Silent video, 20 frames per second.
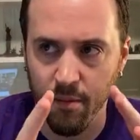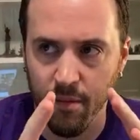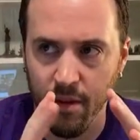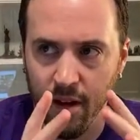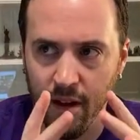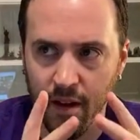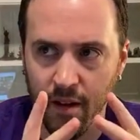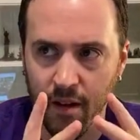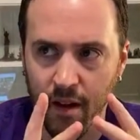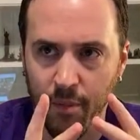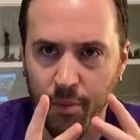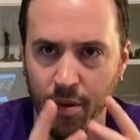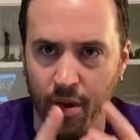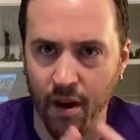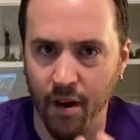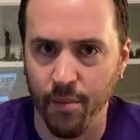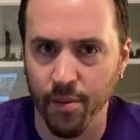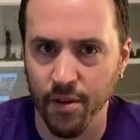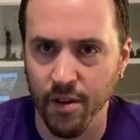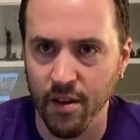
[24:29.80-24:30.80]
and I
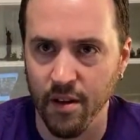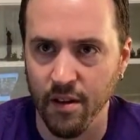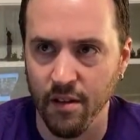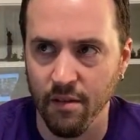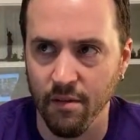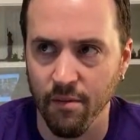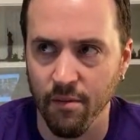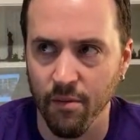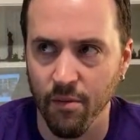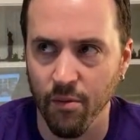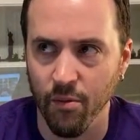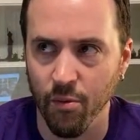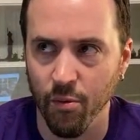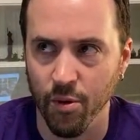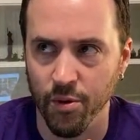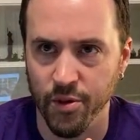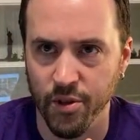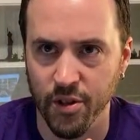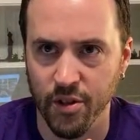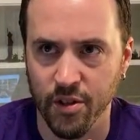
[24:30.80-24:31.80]
probably will
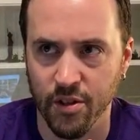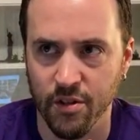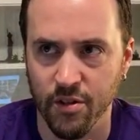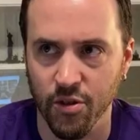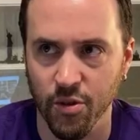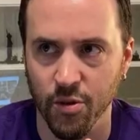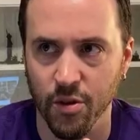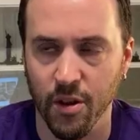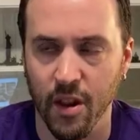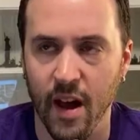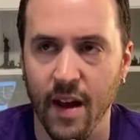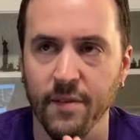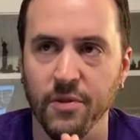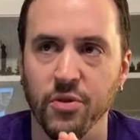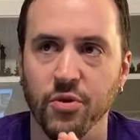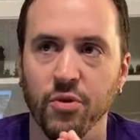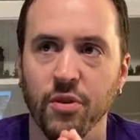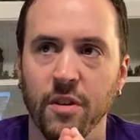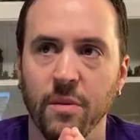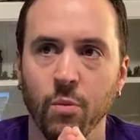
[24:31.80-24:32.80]
just do a live
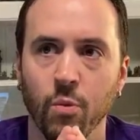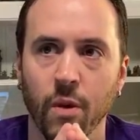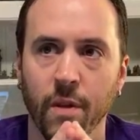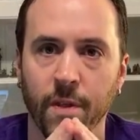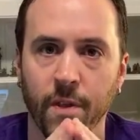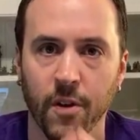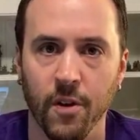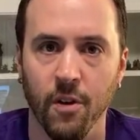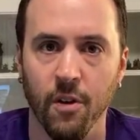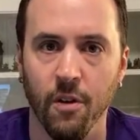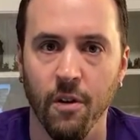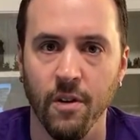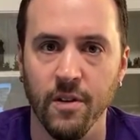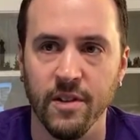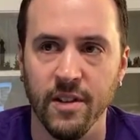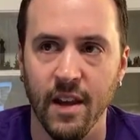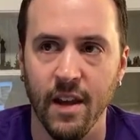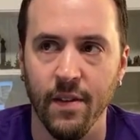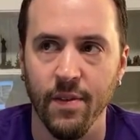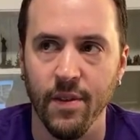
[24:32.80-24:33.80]
stream with the
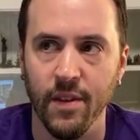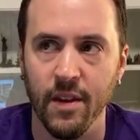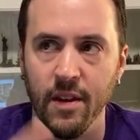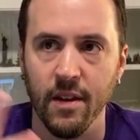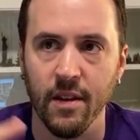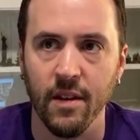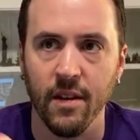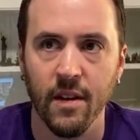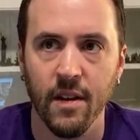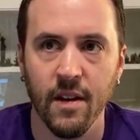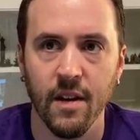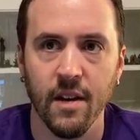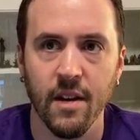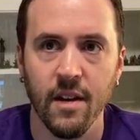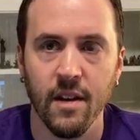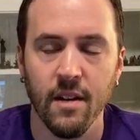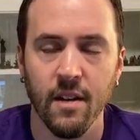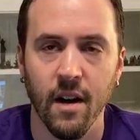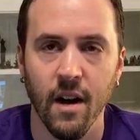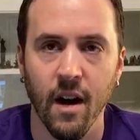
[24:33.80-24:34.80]
cards and the
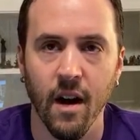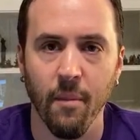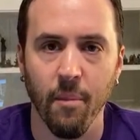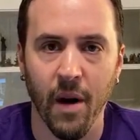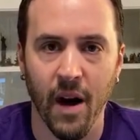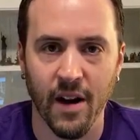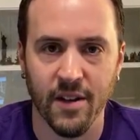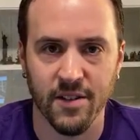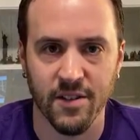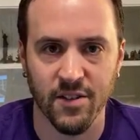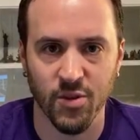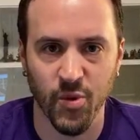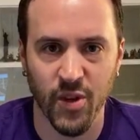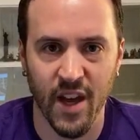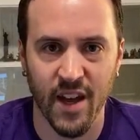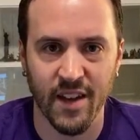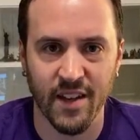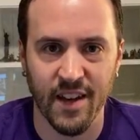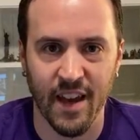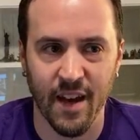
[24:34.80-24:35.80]
boxes that we
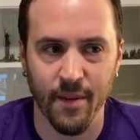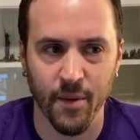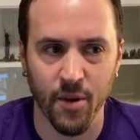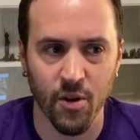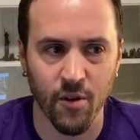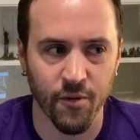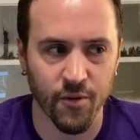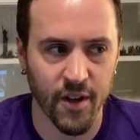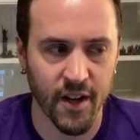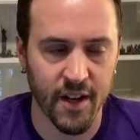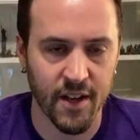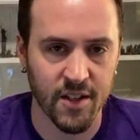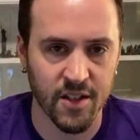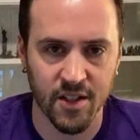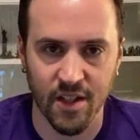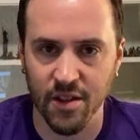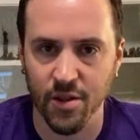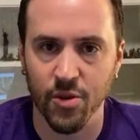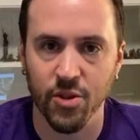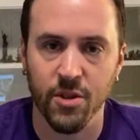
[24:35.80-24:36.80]
got at Gamma. Hopefully I can just
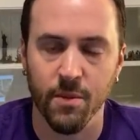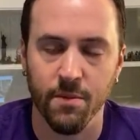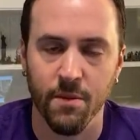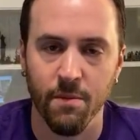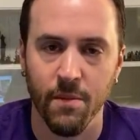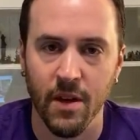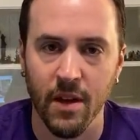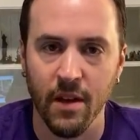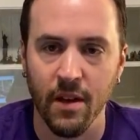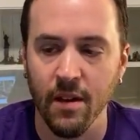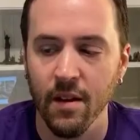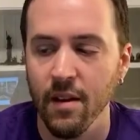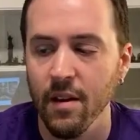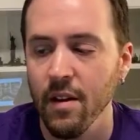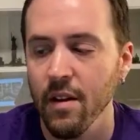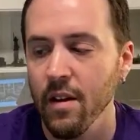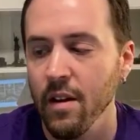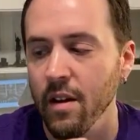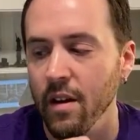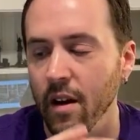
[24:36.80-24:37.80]
get those shipped to me,
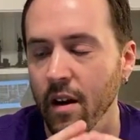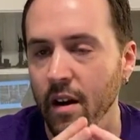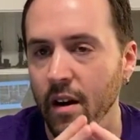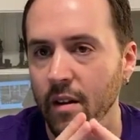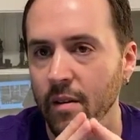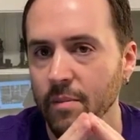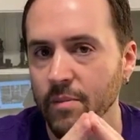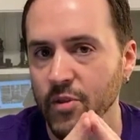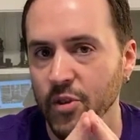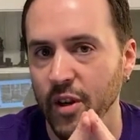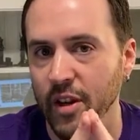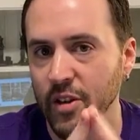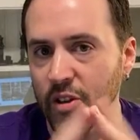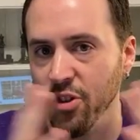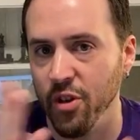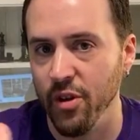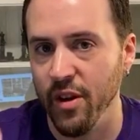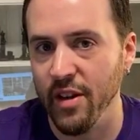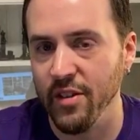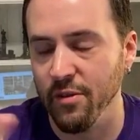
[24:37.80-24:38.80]
so I can show
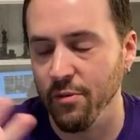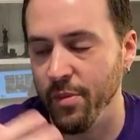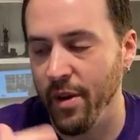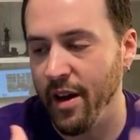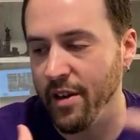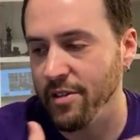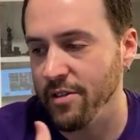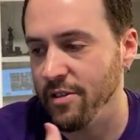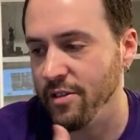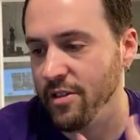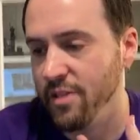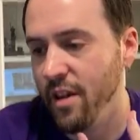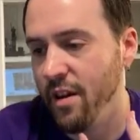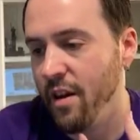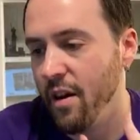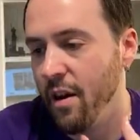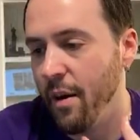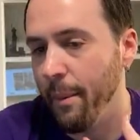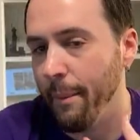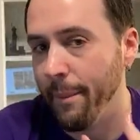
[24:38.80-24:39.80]
you guys the boxes.
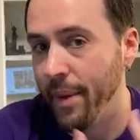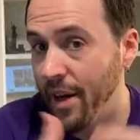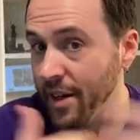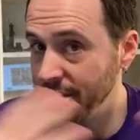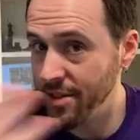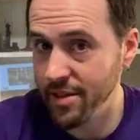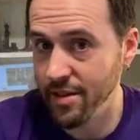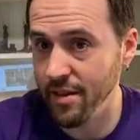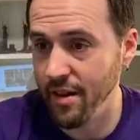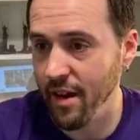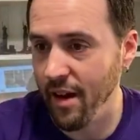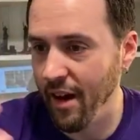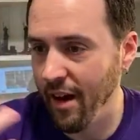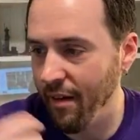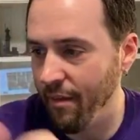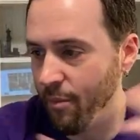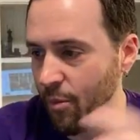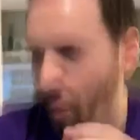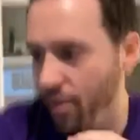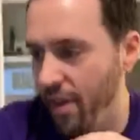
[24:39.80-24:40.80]
But
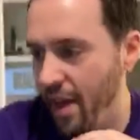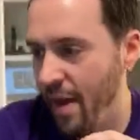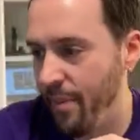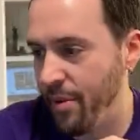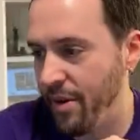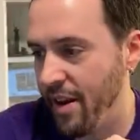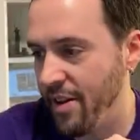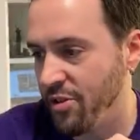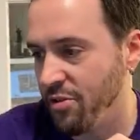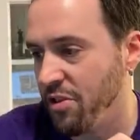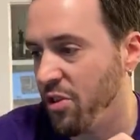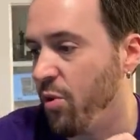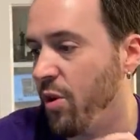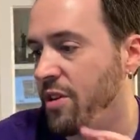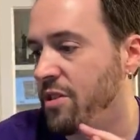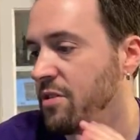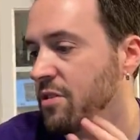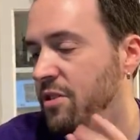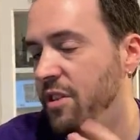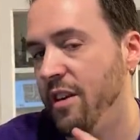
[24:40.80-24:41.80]
I'm more than happy to answer any
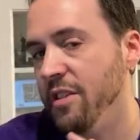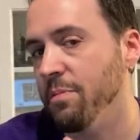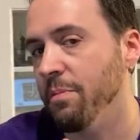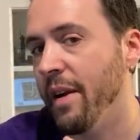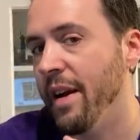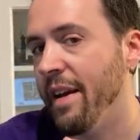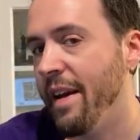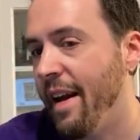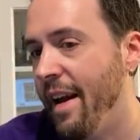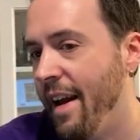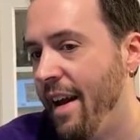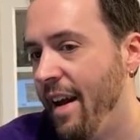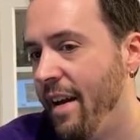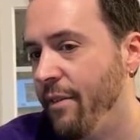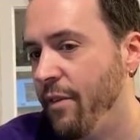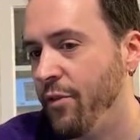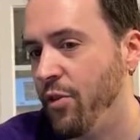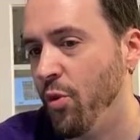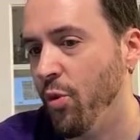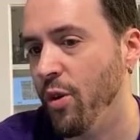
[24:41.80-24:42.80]
questions you guys might have.
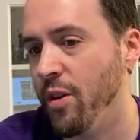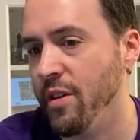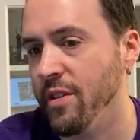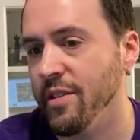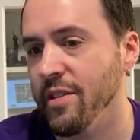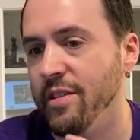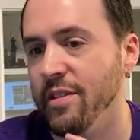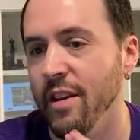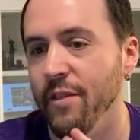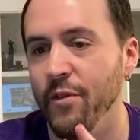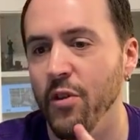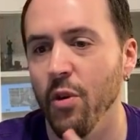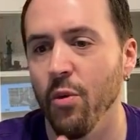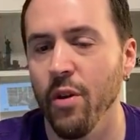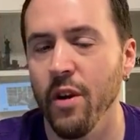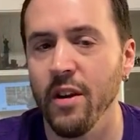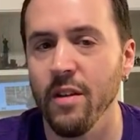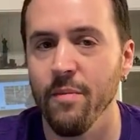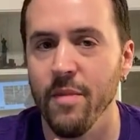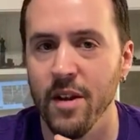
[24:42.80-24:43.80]
If you want to, if there were
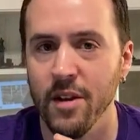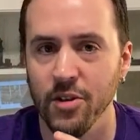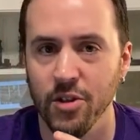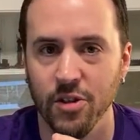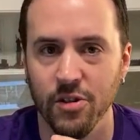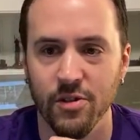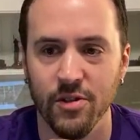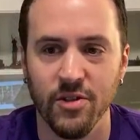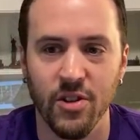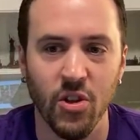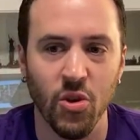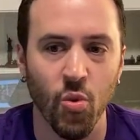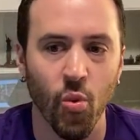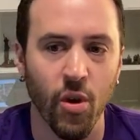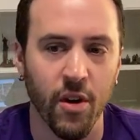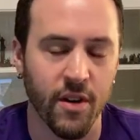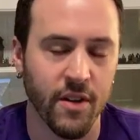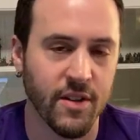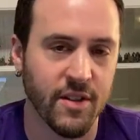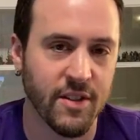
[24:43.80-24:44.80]
any miniatures that you
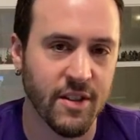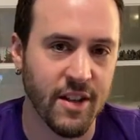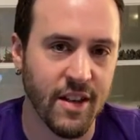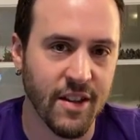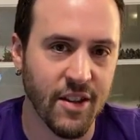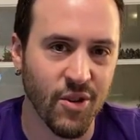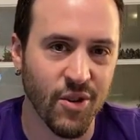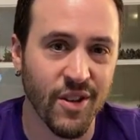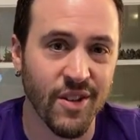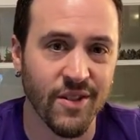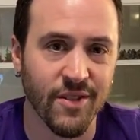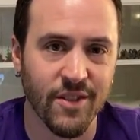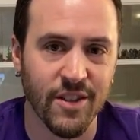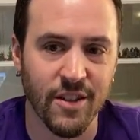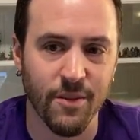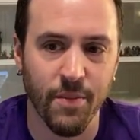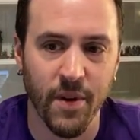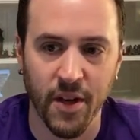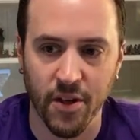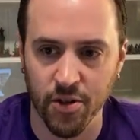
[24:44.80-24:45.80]
wanted to see that you didn't see
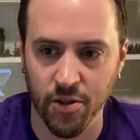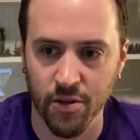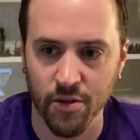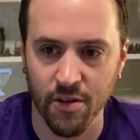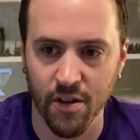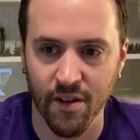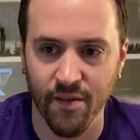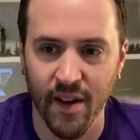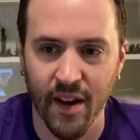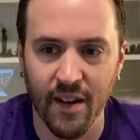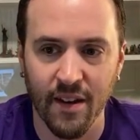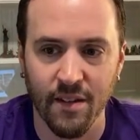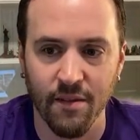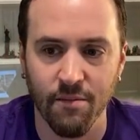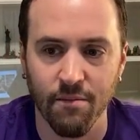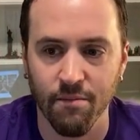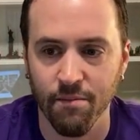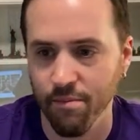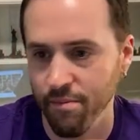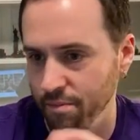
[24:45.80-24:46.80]
pictures of, I
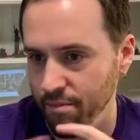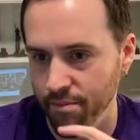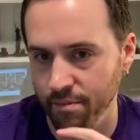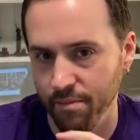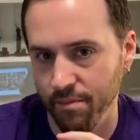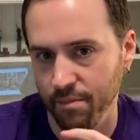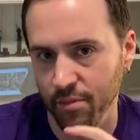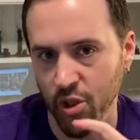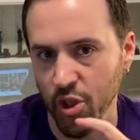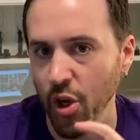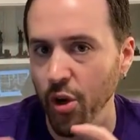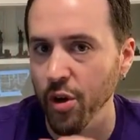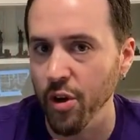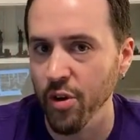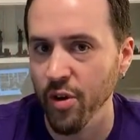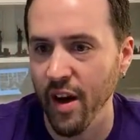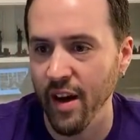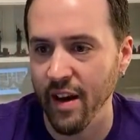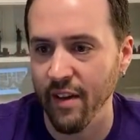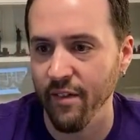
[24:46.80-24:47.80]
can show you.
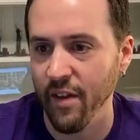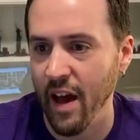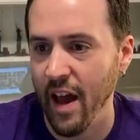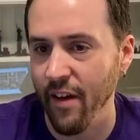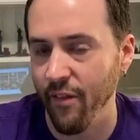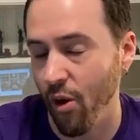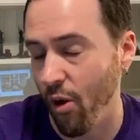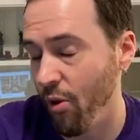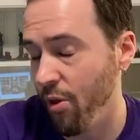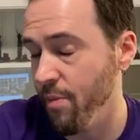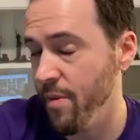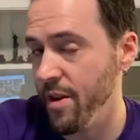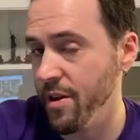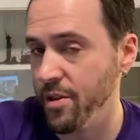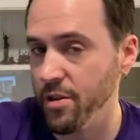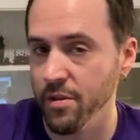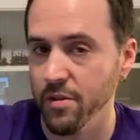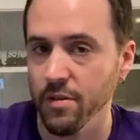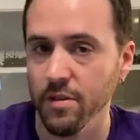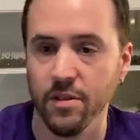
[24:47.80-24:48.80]
I have all the
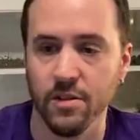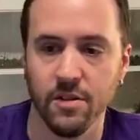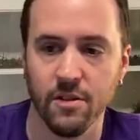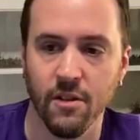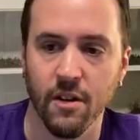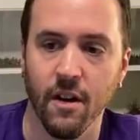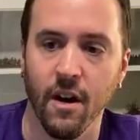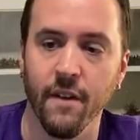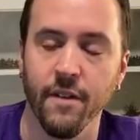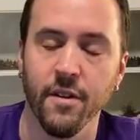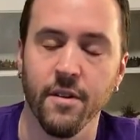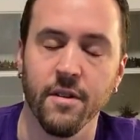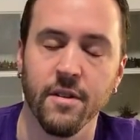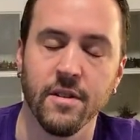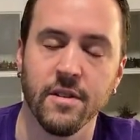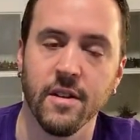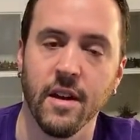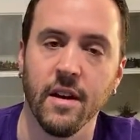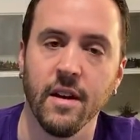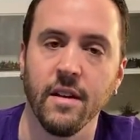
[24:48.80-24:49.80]
miniatures off here to the
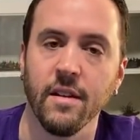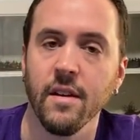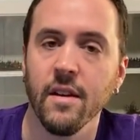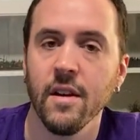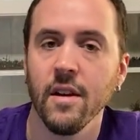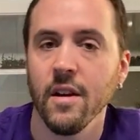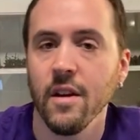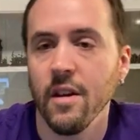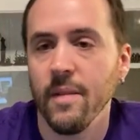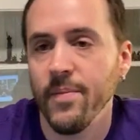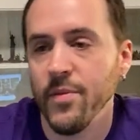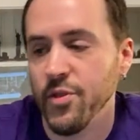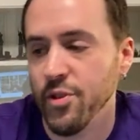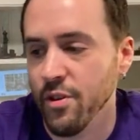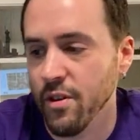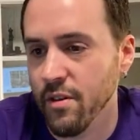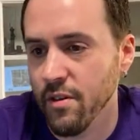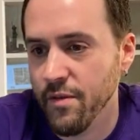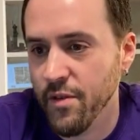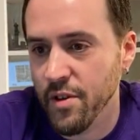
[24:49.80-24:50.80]
side.
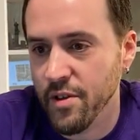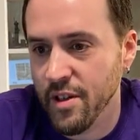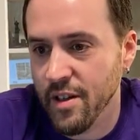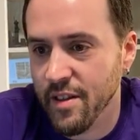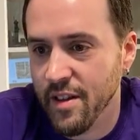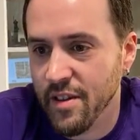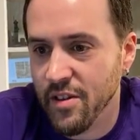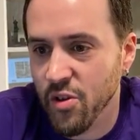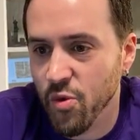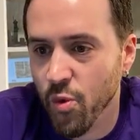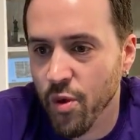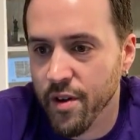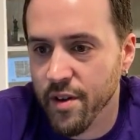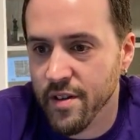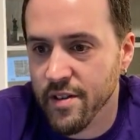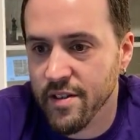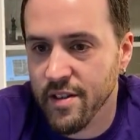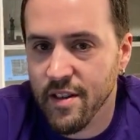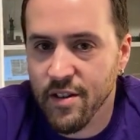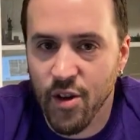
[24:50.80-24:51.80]
So if there's anything that you wanted to
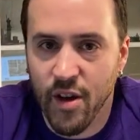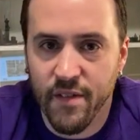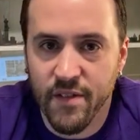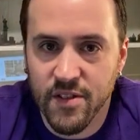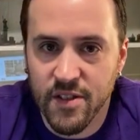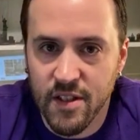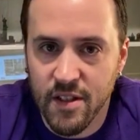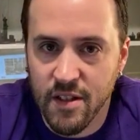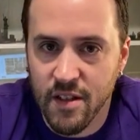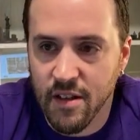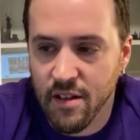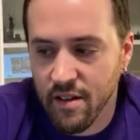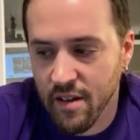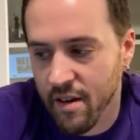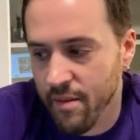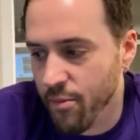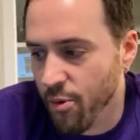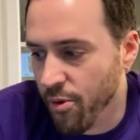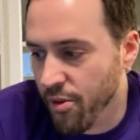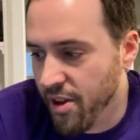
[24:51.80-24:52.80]
see that you haven't seen yet,
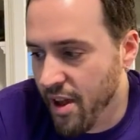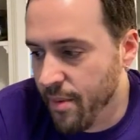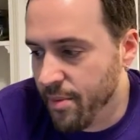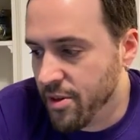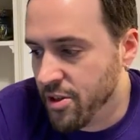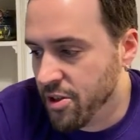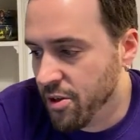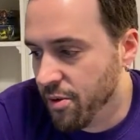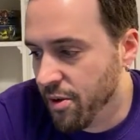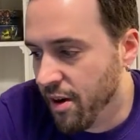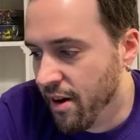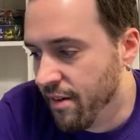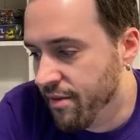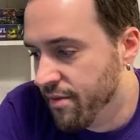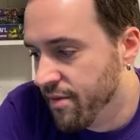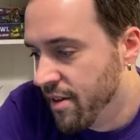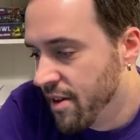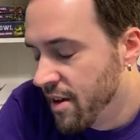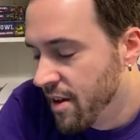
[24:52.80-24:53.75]
I'm more than happy to show it off.